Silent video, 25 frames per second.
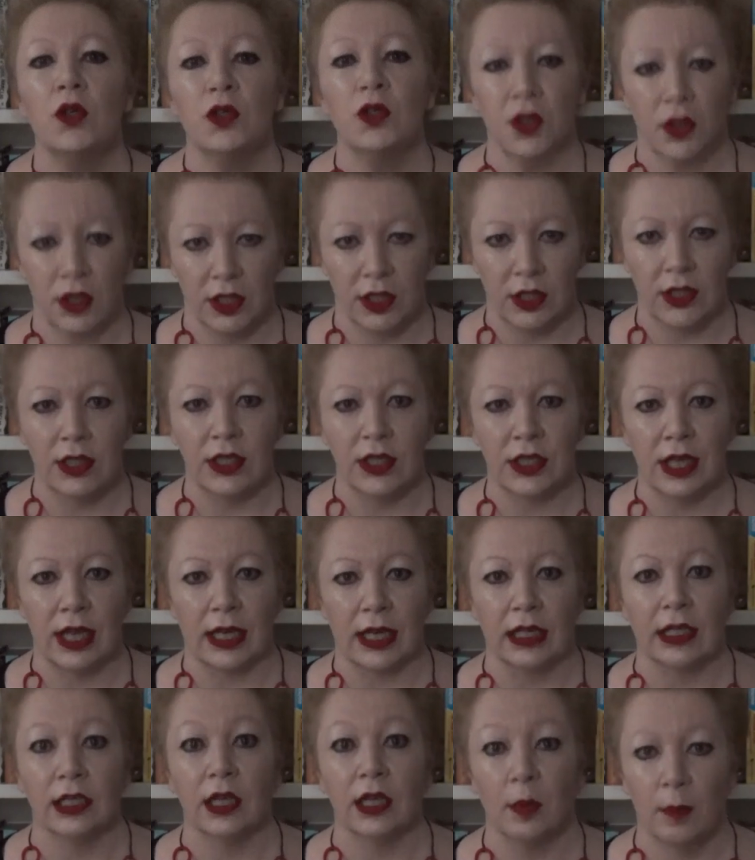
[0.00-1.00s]
to this in a
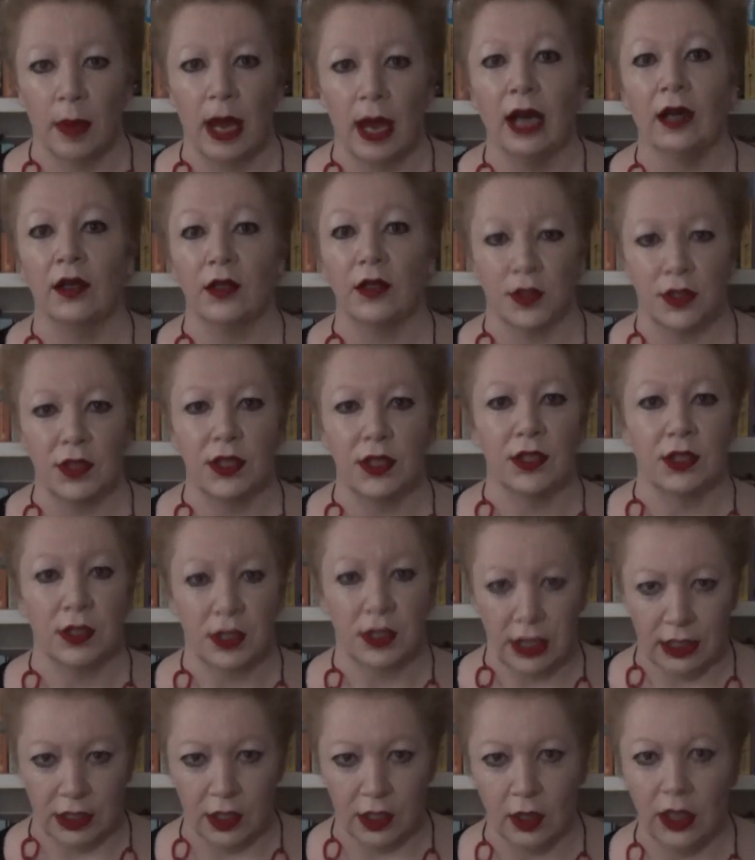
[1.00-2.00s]
second about
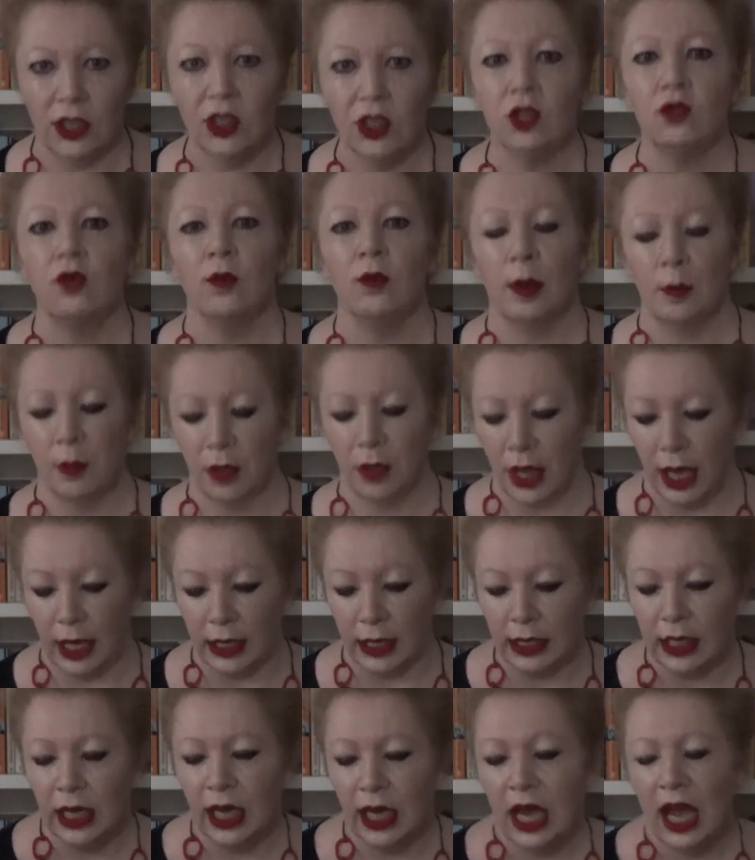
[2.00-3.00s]
consistency. So let's just remember that.
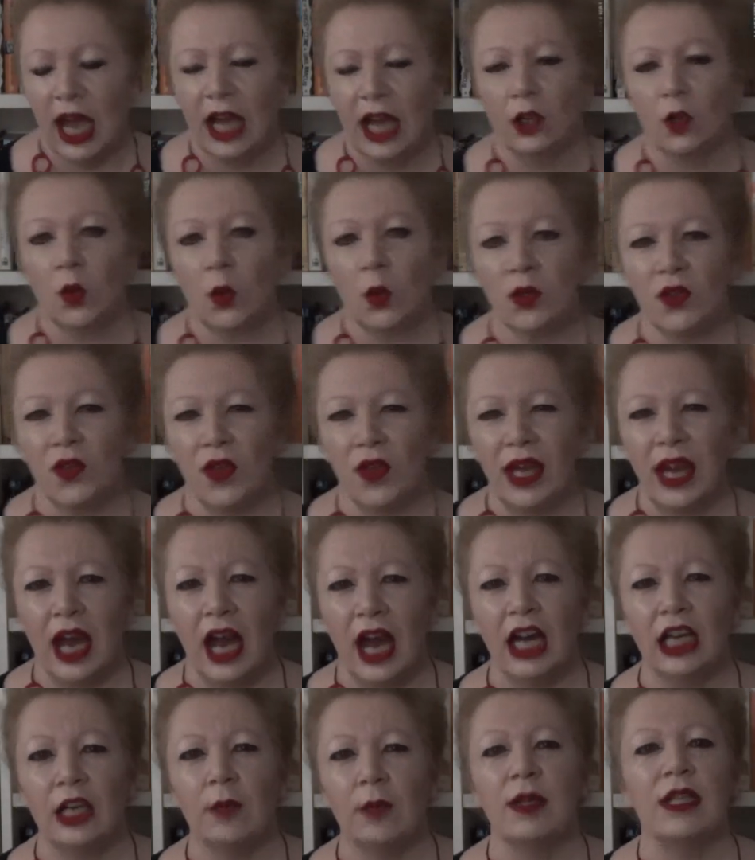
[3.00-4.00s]
And of course, that
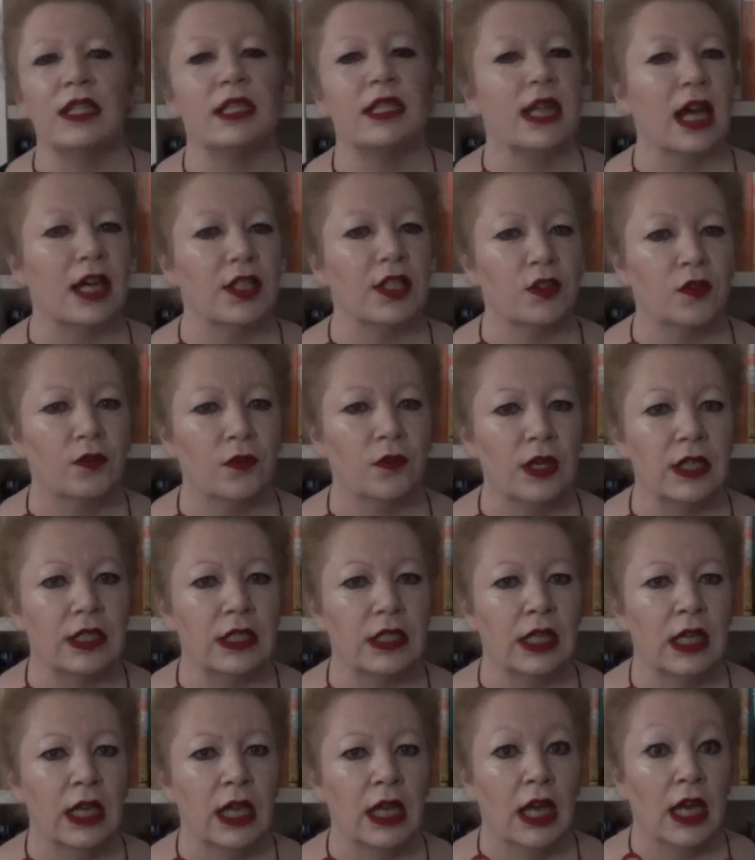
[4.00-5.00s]
argument does fit
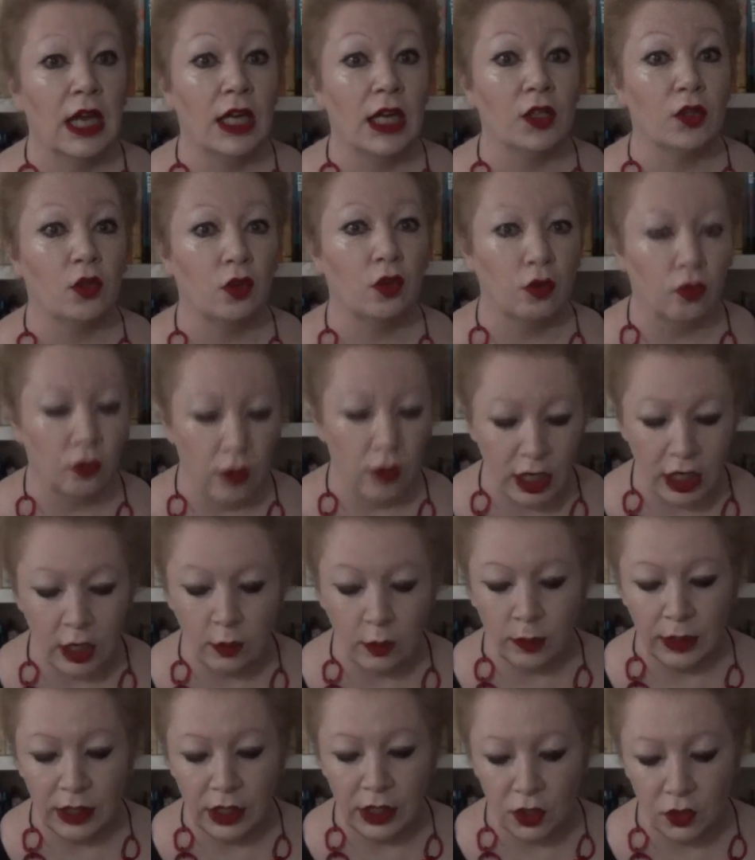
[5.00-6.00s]

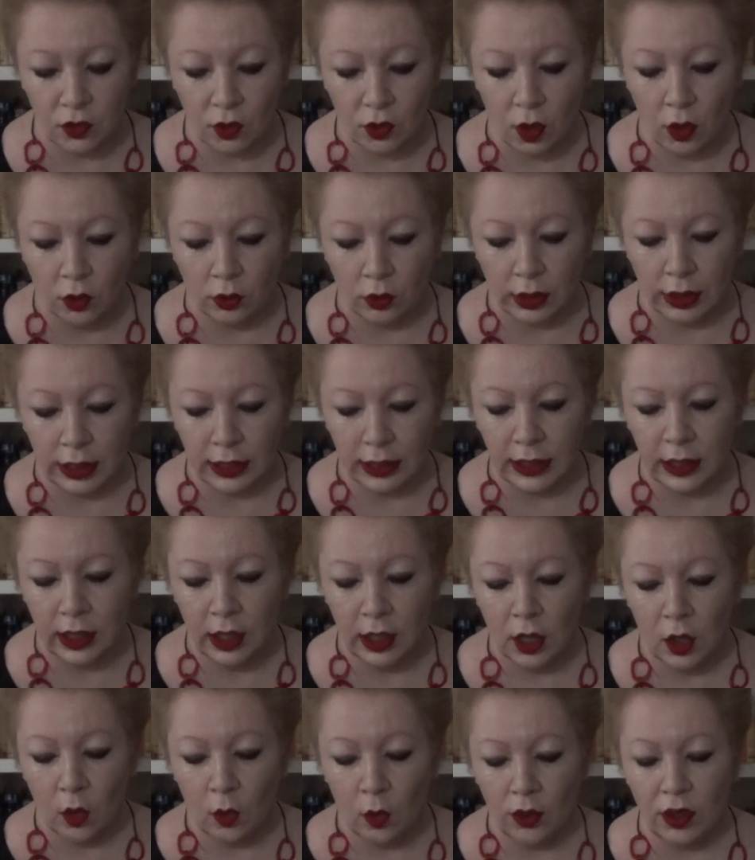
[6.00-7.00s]
incredibly strongly
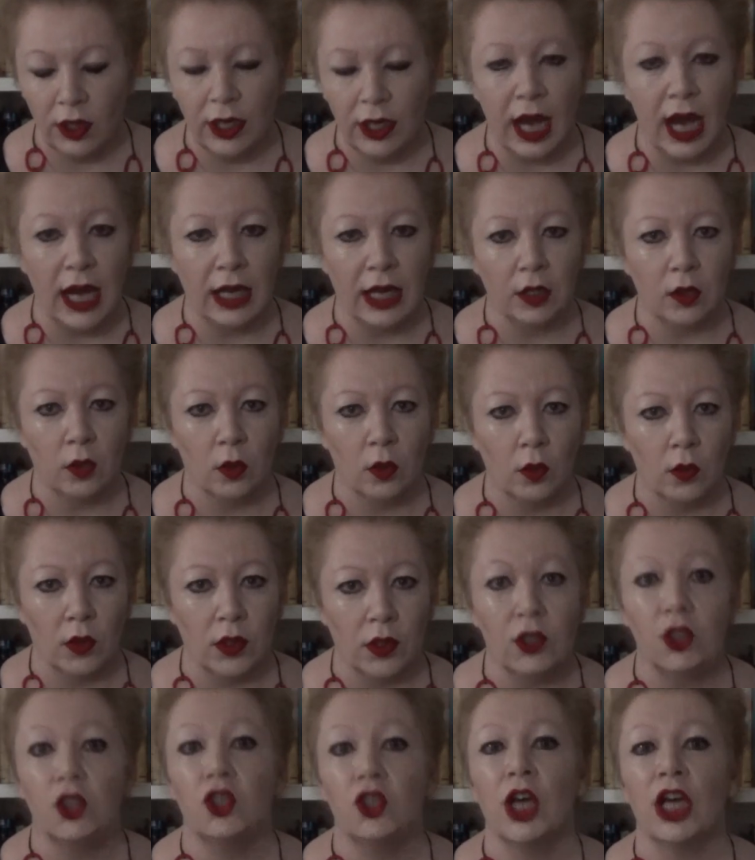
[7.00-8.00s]
with an article
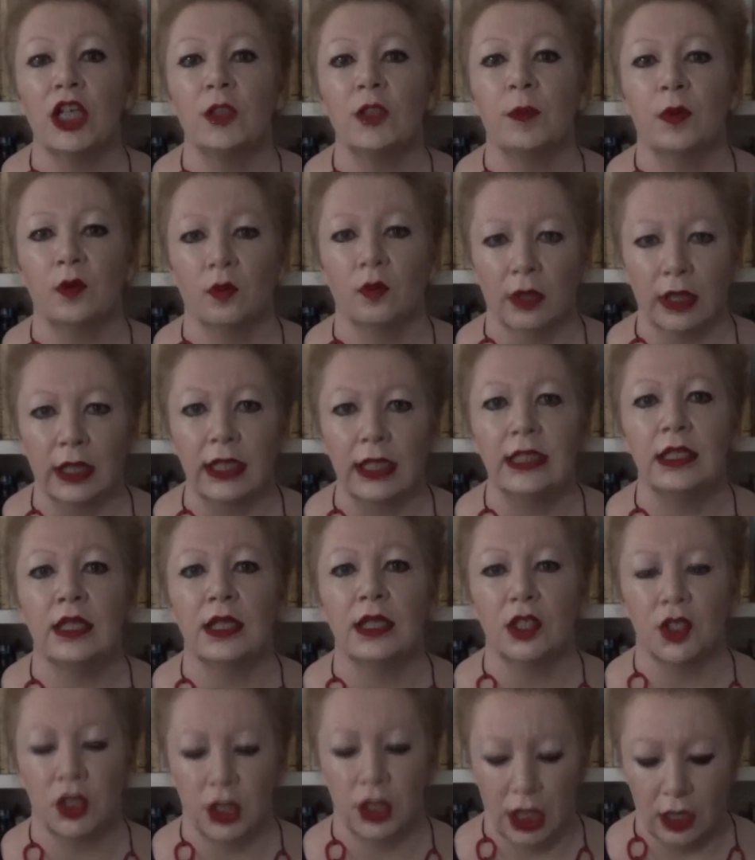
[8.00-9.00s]
that's just been released
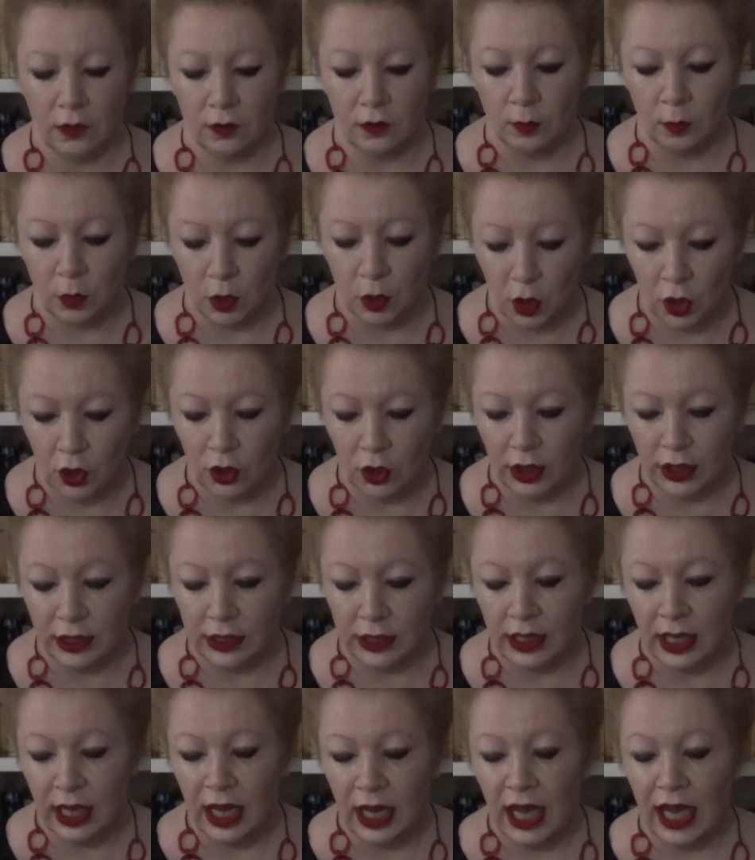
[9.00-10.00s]
this year from Gürkan
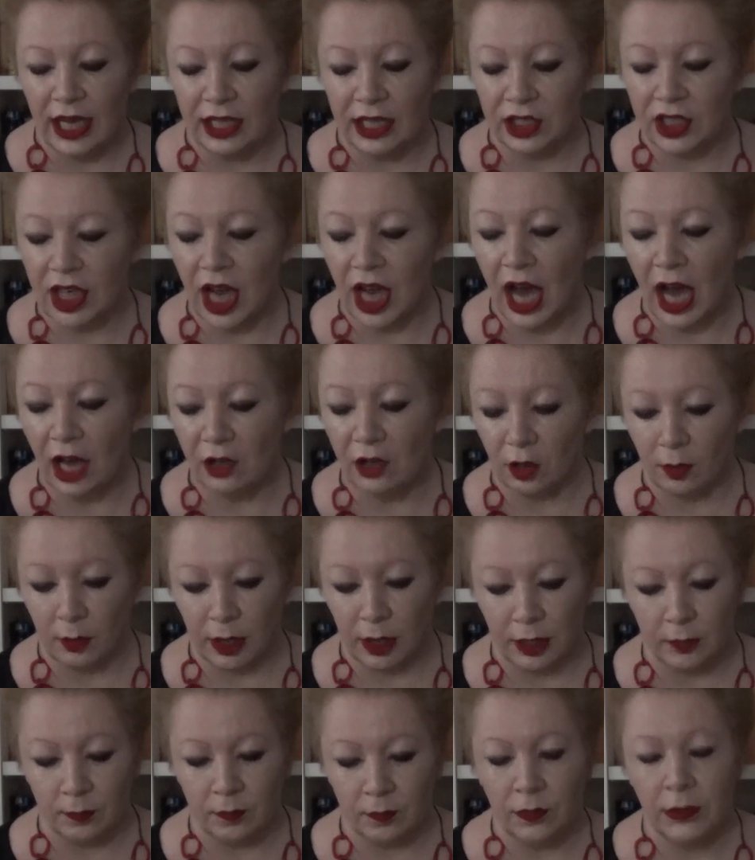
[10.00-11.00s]
and Karaman.